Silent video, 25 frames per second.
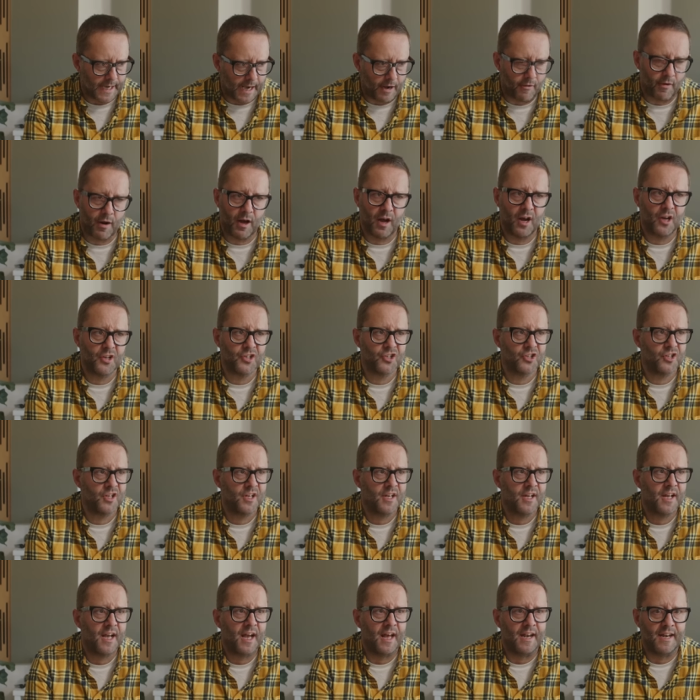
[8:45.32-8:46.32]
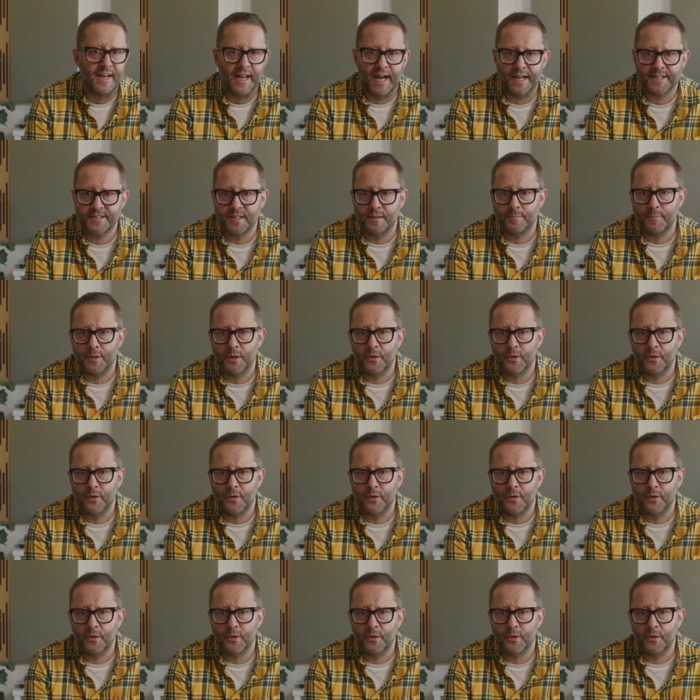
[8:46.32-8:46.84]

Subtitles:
garage, Latin